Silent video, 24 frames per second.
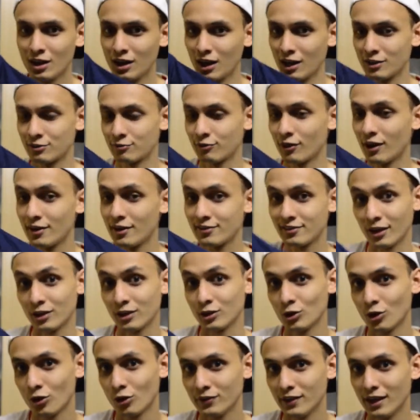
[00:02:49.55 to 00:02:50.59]
As far as I
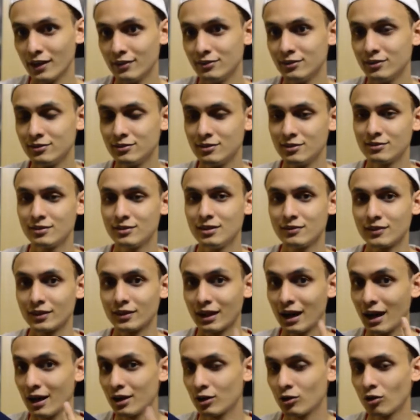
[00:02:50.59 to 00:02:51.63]
know, that this jersey is an
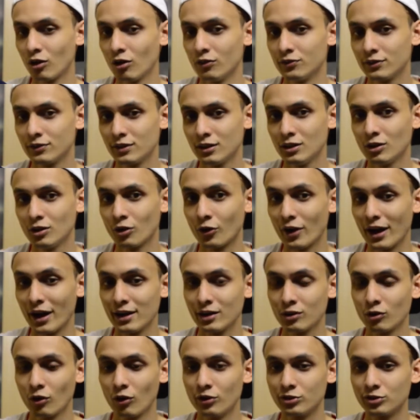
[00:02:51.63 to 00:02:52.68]
icon tee or
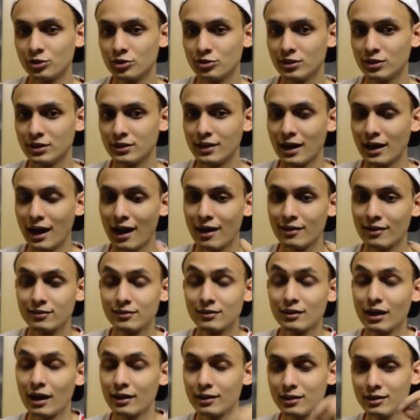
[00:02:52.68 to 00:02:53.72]
icon jersey that
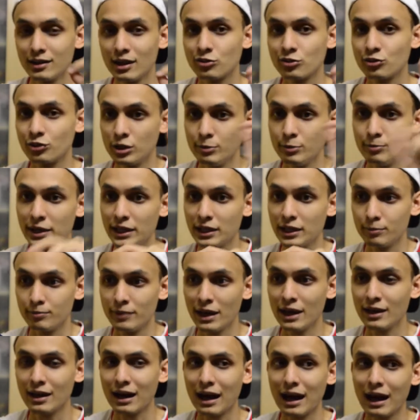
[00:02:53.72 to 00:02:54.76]
Adidas remade it back.